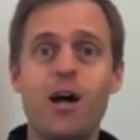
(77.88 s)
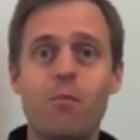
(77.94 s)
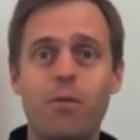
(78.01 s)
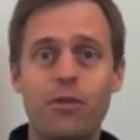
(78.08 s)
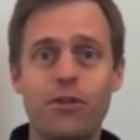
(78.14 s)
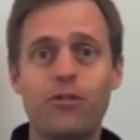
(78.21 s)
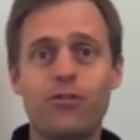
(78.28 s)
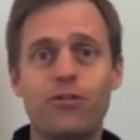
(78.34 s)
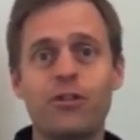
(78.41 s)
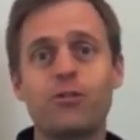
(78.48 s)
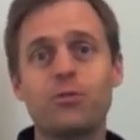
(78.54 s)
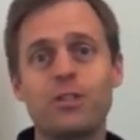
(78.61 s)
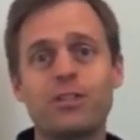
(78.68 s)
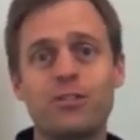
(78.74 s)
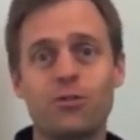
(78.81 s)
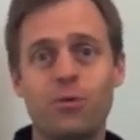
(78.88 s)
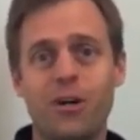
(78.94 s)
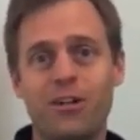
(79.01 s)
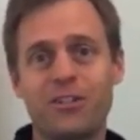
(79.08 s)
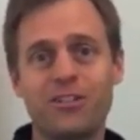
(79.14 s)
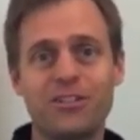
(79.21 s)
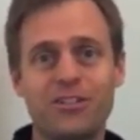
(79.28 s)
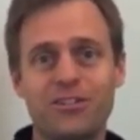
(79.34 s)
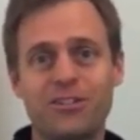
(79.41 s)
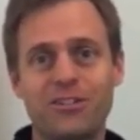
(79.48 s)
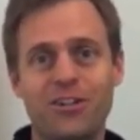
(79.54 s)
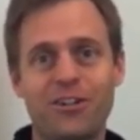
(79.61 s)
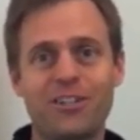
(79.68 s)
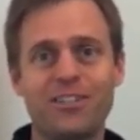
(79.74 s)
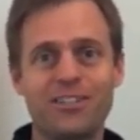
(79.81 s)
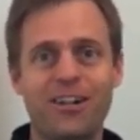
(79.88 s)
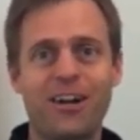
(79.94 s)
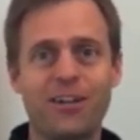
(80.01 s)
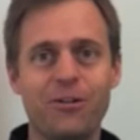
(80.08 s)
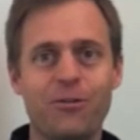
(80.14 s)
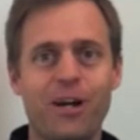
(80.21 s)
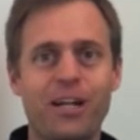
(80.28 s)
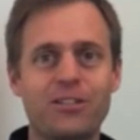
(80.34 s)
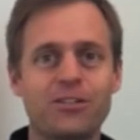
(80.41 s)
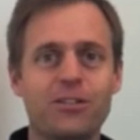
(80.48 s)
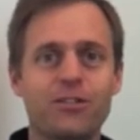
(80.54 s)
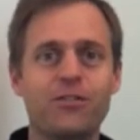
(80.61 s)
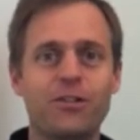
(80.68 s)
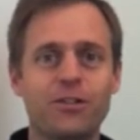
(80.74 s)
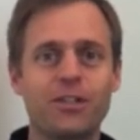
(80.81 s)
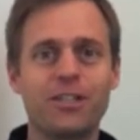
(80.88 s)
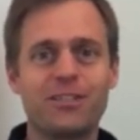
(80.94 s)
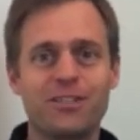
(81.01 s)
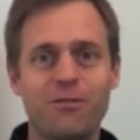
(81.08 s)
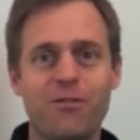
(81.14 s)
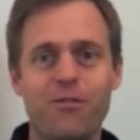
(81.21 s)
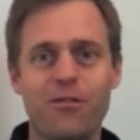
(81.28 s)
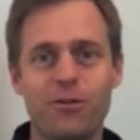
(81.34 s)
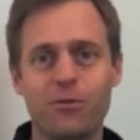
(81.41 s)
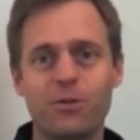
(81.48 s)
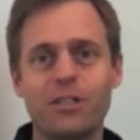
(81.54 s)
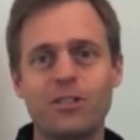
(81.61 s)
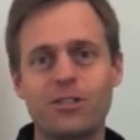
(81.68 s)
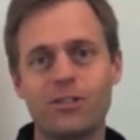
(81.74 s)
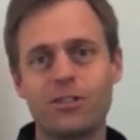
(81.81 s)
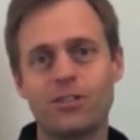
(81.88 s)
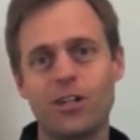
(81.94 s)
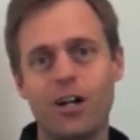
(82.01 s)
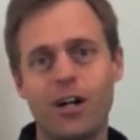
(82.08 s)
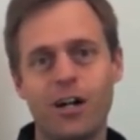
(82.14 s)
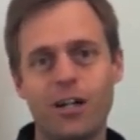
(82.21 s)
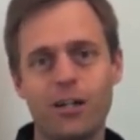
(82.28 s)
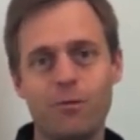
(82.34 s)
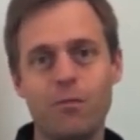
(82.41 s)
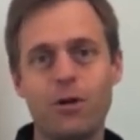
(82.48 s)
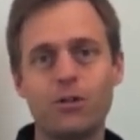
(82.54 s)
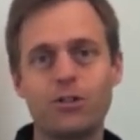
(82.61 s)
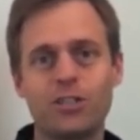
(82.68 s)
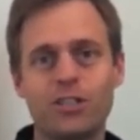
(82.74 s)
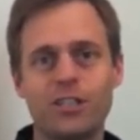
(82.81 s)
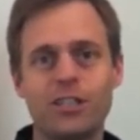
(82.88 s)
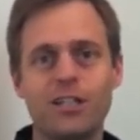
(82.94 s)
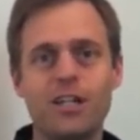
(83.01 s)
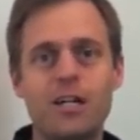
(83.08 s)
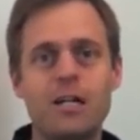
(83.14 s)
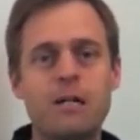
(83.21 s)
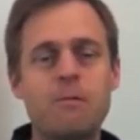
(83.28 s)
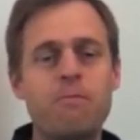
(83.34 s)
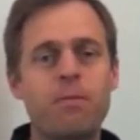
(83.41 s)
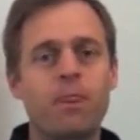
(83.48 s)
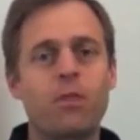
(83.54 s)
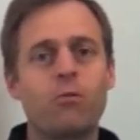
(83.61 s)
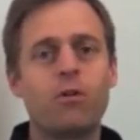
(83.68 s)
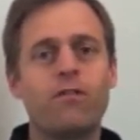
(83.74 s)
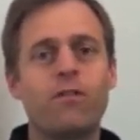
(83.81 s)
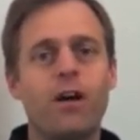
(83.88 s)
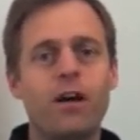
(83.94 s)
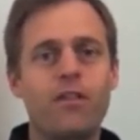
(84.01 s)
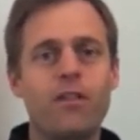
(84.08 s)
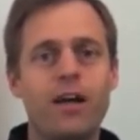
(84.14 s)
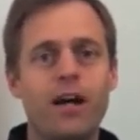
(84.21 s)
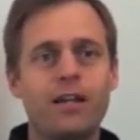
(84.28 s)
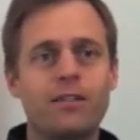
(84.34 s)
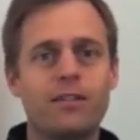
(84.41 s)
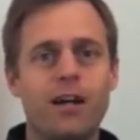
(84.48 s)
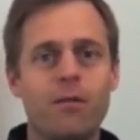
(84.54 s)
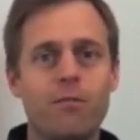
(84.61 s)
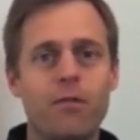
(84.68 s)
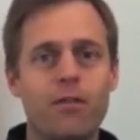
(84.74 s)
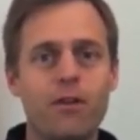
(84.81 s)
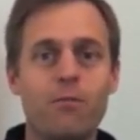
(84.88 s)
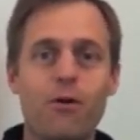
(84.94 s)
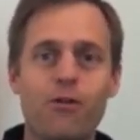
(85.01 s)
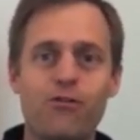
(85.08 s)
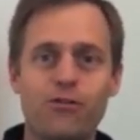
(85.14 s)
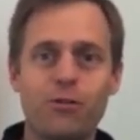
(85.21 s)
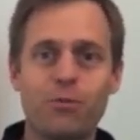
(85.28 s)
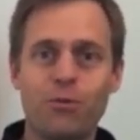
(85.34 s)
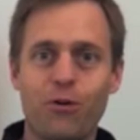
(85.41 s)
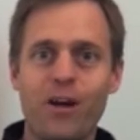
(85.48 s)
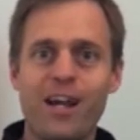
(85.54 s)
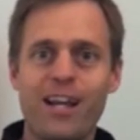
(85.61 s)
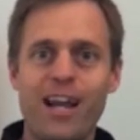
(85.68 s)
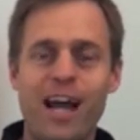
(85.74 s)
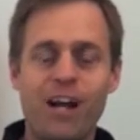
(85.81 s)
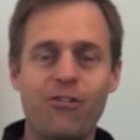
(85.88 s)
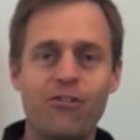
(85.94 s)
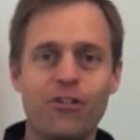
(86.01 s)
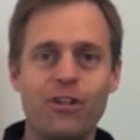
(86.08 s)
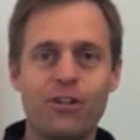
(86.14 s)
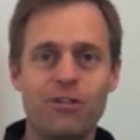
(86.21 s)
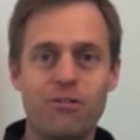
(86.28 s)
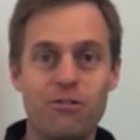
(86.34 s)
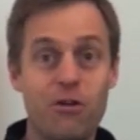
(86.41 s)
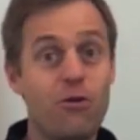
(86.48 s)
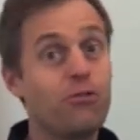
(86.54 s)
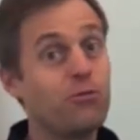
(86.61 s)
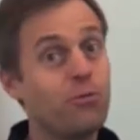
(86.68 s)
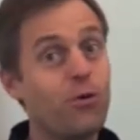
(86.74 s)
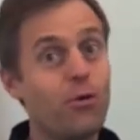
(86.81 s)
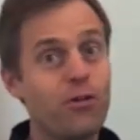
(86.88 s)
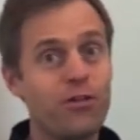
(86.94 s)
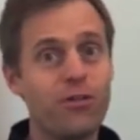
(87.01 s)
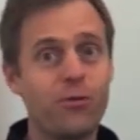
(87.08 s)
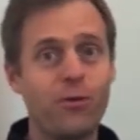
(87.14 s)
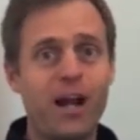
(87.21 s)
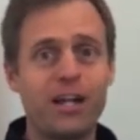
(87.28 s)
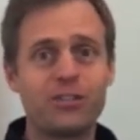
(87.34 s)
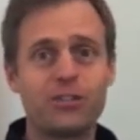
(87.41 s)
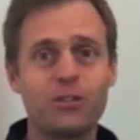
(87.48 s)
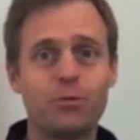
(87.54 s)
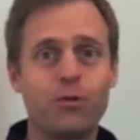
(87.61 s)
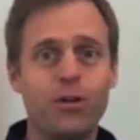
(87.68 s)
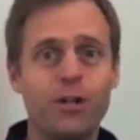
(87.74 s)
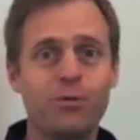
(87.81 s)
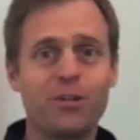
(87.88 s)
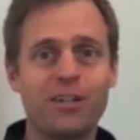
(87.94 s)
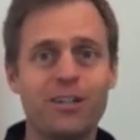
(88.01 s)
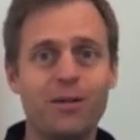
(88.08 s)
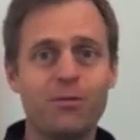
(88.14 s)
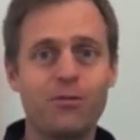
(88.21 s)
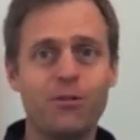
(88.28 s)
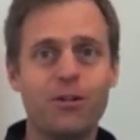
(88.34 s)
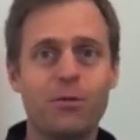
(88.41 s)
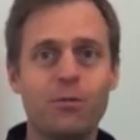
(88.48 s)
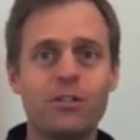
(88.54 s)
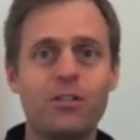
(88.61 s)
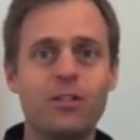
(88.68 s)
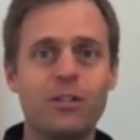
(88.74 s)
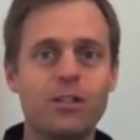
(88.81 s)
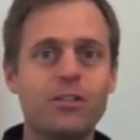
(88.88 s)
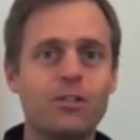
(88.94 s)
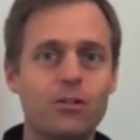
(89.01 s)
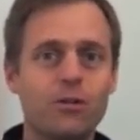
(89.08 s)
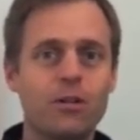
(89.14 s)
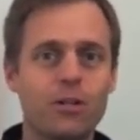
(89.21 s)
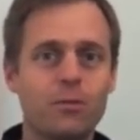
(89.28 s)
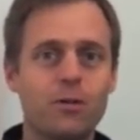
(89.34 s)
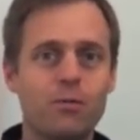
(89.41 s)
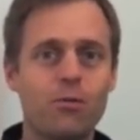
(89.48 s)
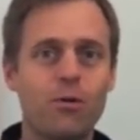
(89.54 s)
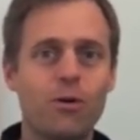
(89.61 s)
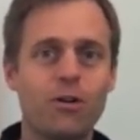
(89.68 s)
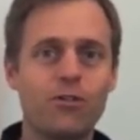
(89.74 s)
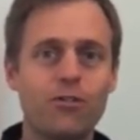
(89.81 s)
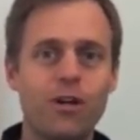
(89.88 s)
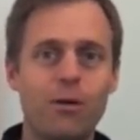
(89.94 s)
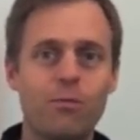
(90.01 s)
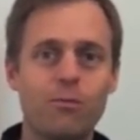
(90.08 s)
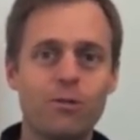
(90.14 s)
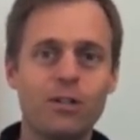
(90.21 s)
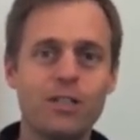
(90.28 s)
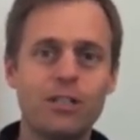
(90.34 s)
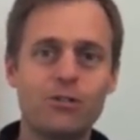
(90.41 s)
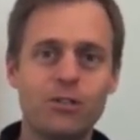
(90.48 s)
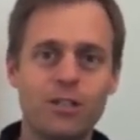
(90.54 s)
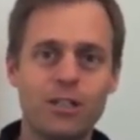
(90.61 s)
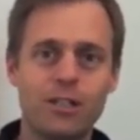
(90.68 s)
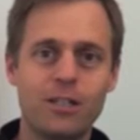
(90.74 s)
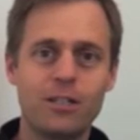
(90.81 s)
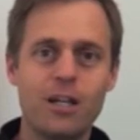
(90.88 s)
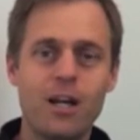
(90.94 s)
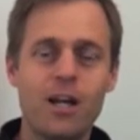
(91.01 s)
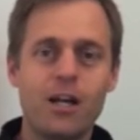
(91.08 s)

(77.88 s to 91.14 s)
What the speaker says: But there's good reasons why our decisions aren't entirely rational. If you look at some of the research on emotion, we find that the emotional brain actually knows more than the rational brain when it comes to it, and we should listen to it a little bit more. So I'm really interested in